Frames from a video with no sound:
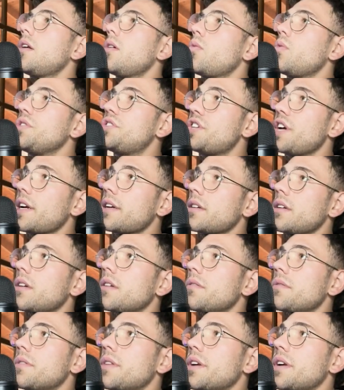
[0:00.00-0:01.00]
We check
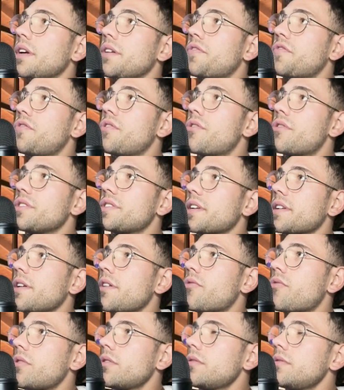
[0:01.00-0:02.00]
if there is an
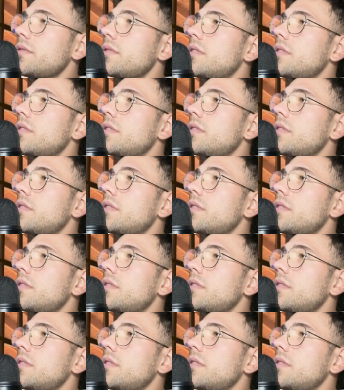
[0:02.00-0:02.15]
error,